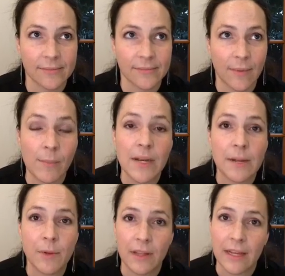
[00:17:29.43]

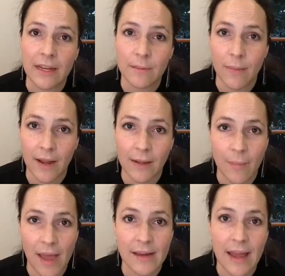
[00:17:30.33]
manipulated by
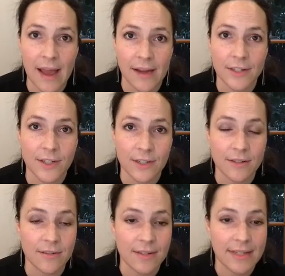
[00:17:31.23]
bad
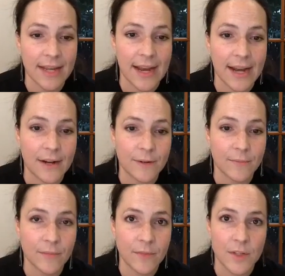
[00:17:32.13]
actors
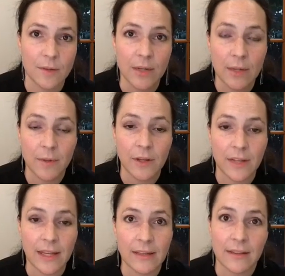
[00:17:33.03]
to
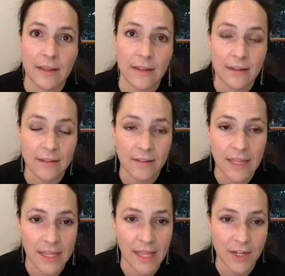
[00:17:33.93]
manipulate the
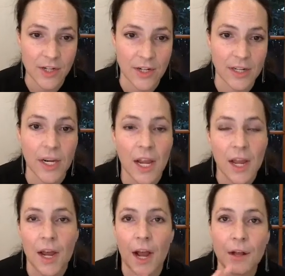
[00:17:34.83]
election.
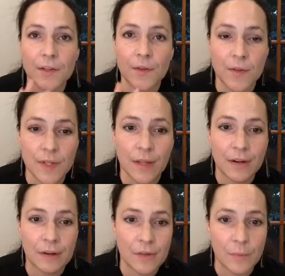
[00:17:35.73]
So there's a lot
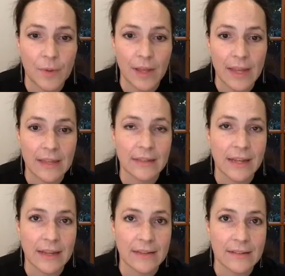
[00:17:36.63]
on their plate,
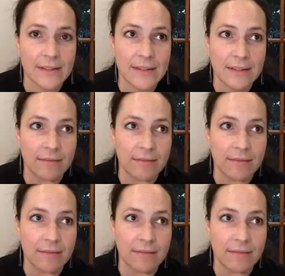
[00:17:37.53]
and